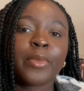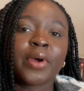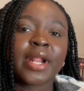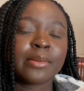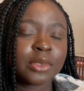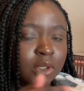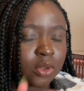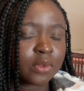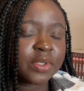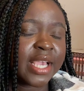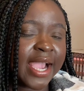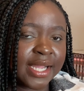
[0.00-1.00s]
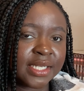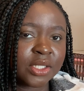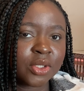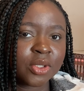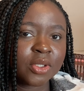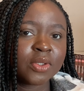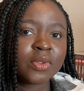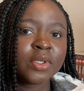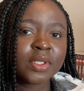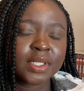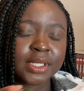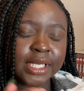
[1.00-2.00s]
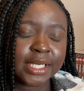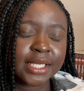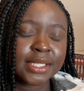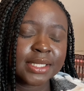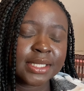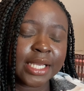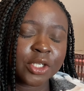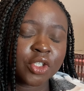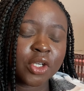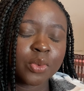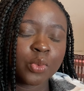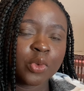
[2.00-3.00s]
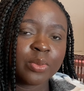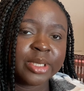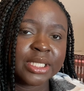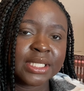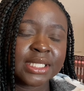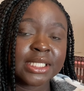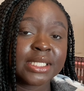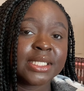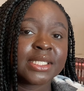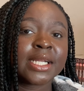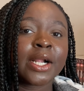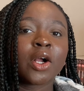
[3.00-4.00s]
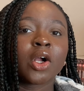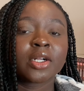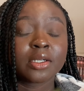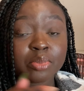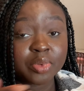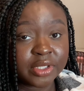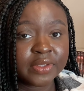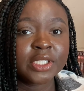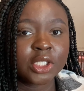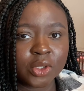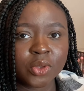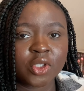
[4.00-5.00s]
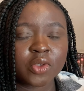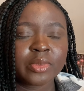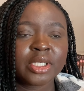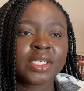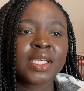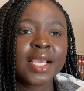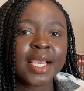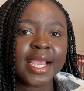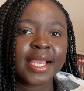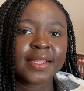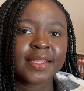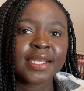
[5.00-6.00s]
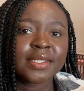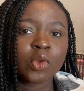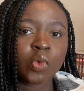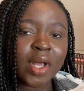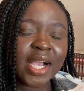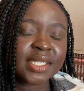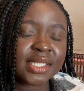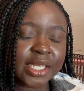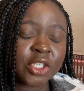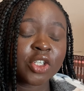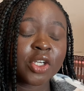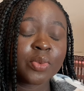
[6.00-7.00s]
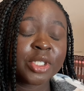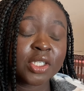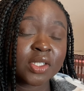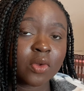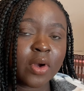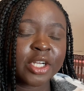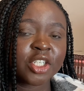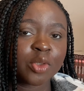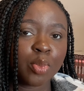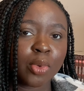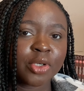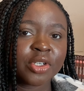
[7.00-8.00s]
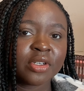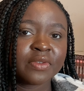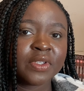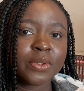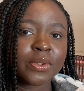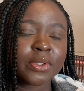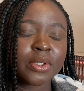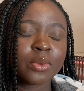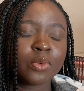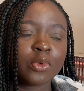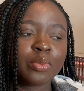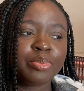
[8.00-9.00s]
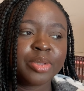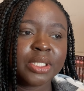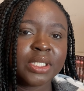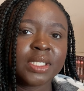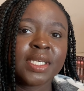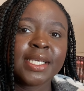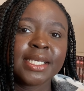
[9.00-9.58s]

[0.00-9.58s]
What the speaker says: but I'm slowly adding to. The second section will be series that are completely new to me. And then the last section, which is the largest portion of the order, will be